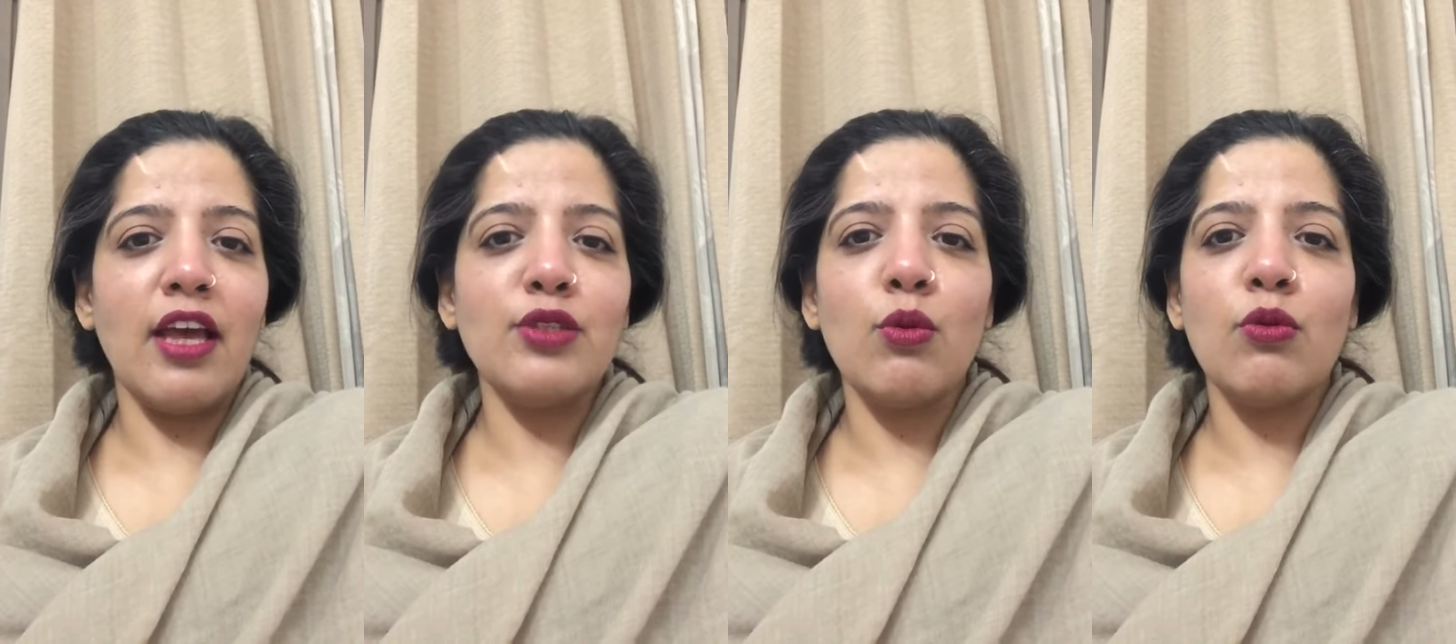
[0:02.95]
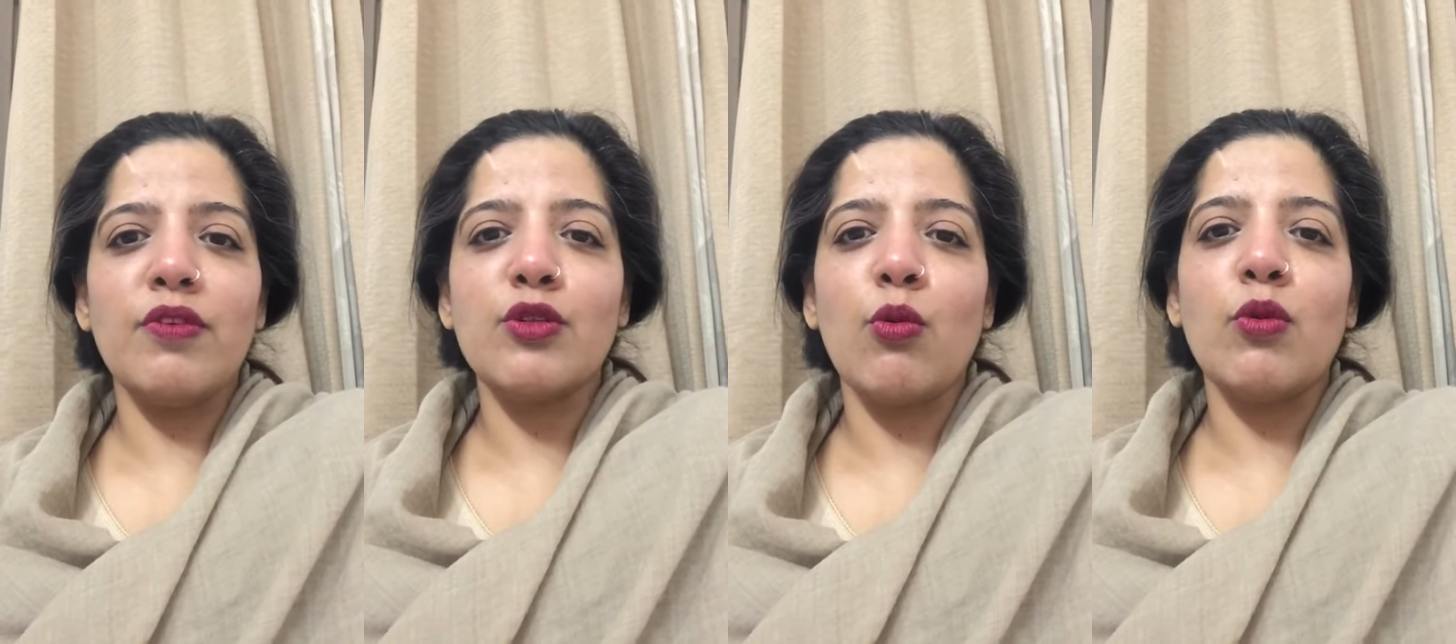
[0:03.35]
As
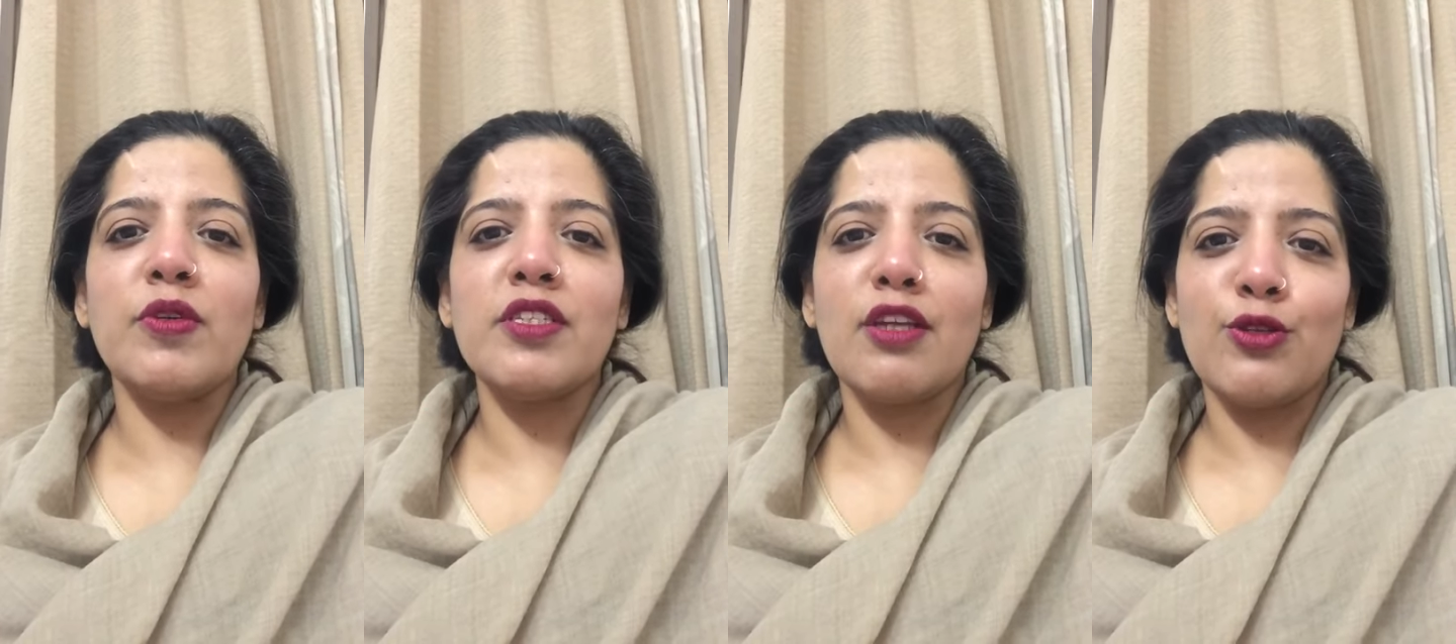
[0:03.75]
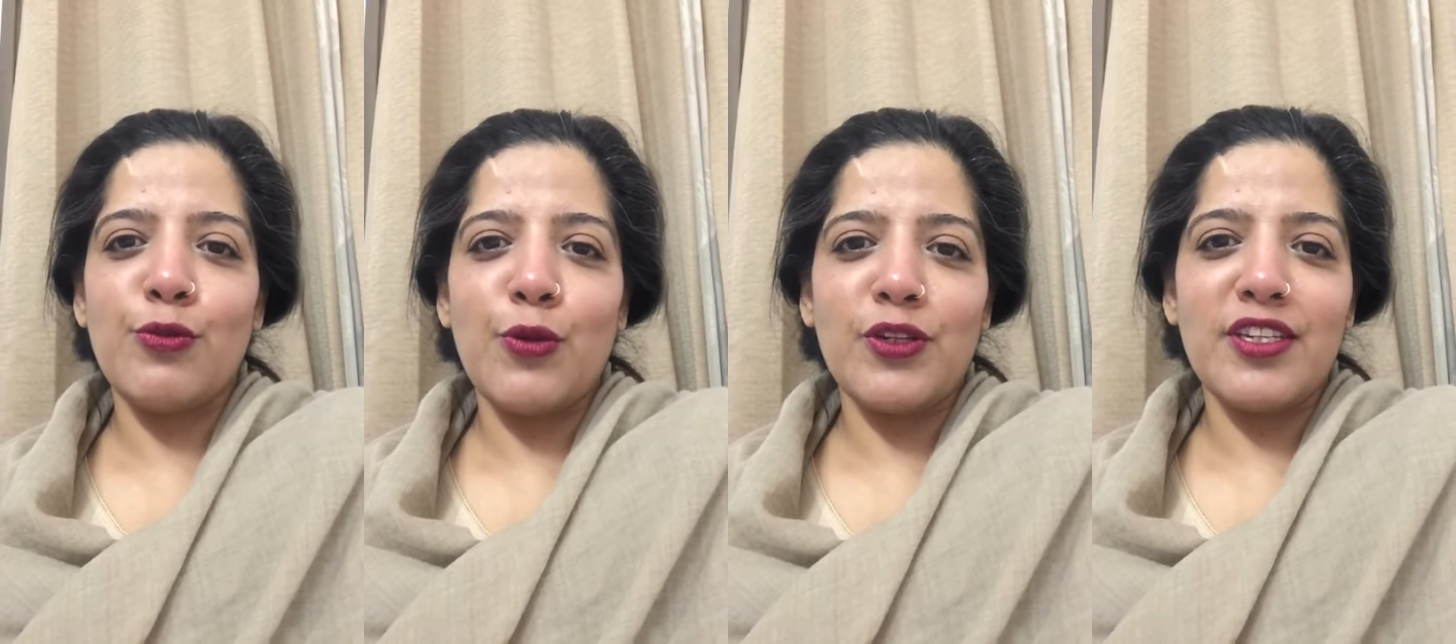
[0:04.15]
always, I always touch
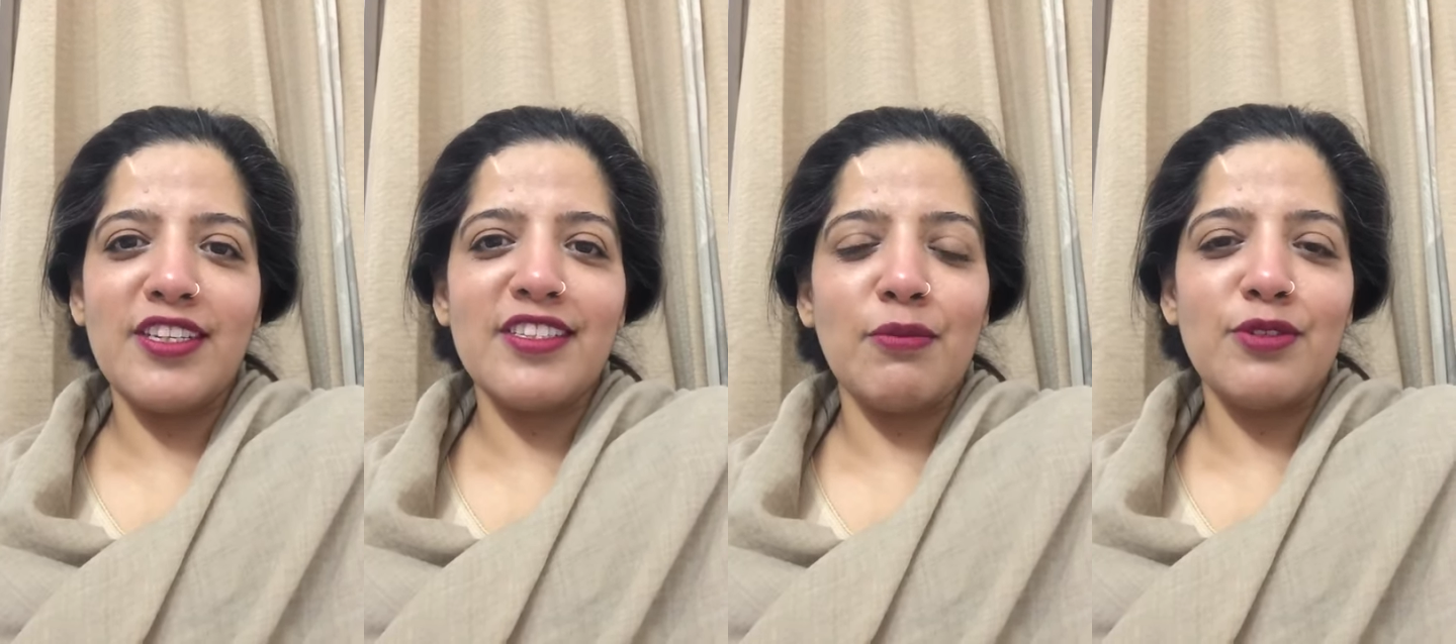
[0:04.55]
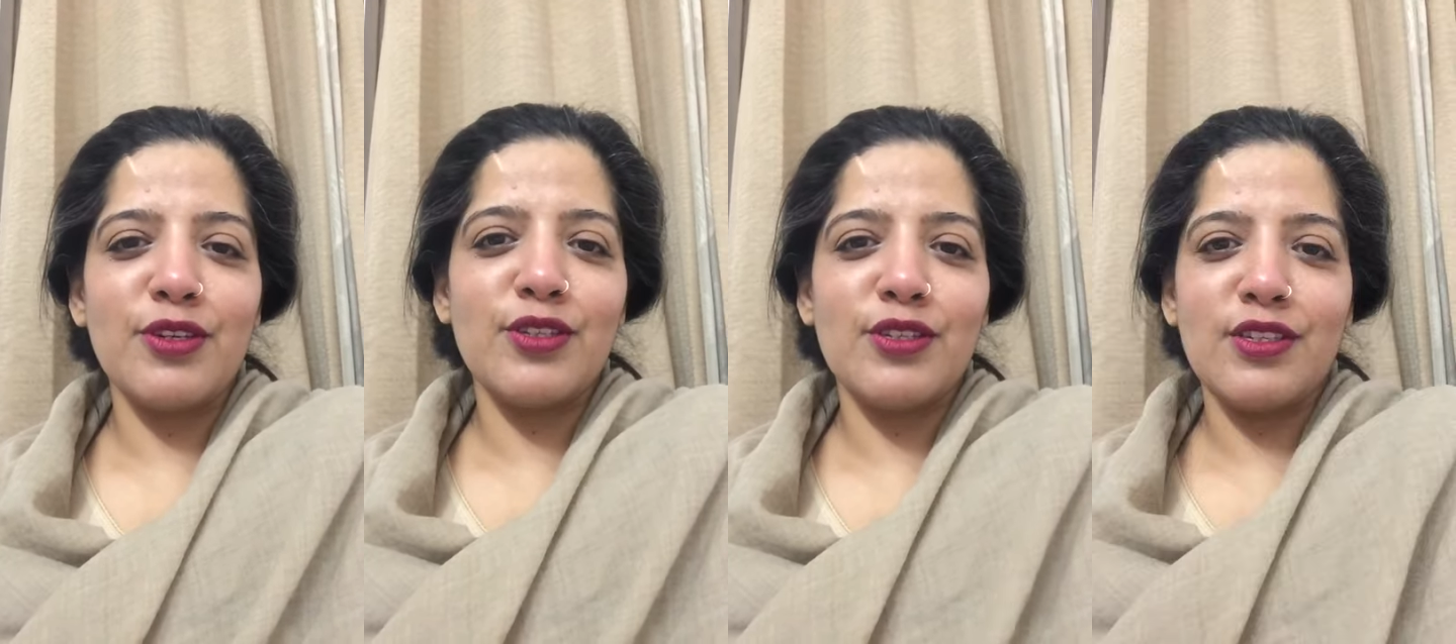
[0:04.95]
upon these
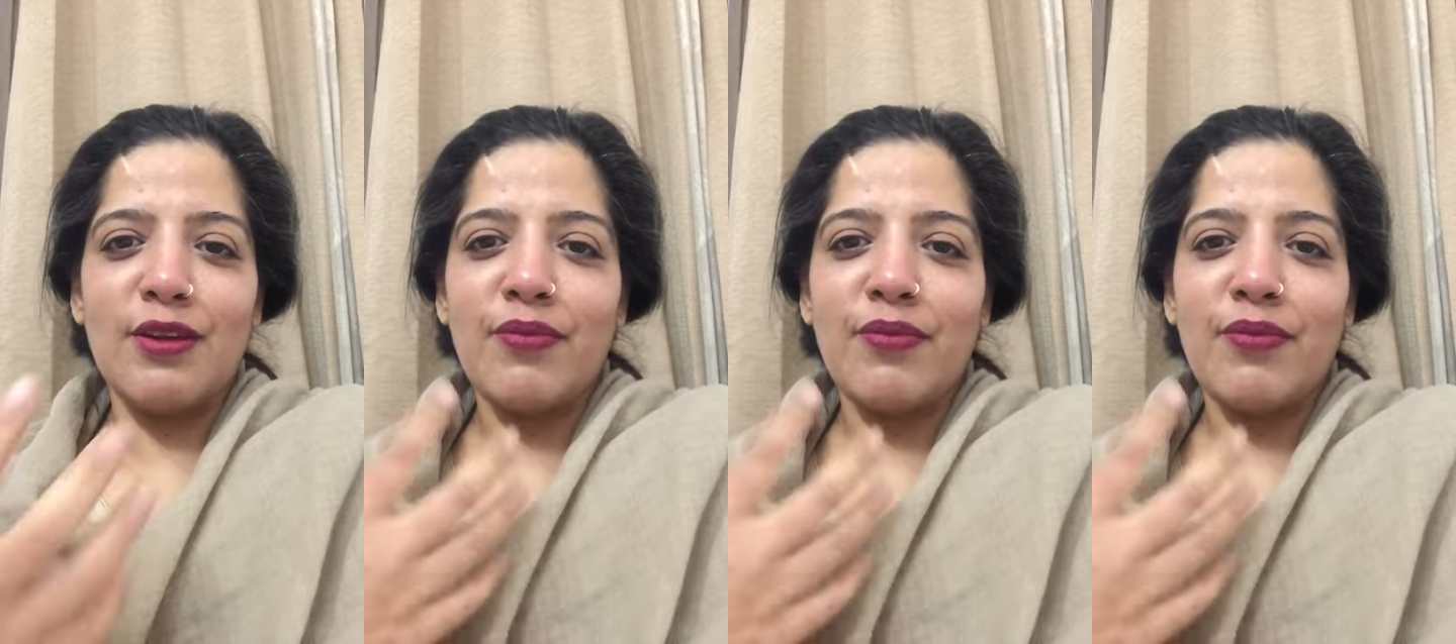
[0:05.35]
subjects